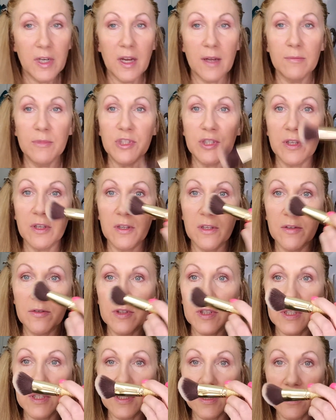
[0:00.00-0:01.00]
I'm just going to use
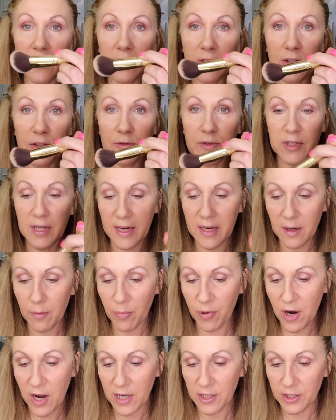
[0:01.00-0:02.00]
this little two-sided
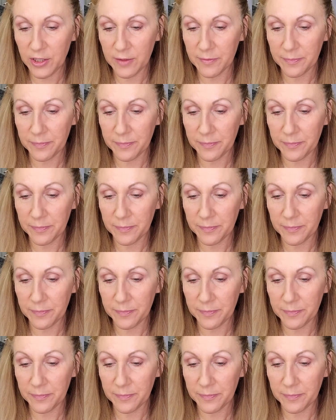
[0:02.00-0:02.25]
brush.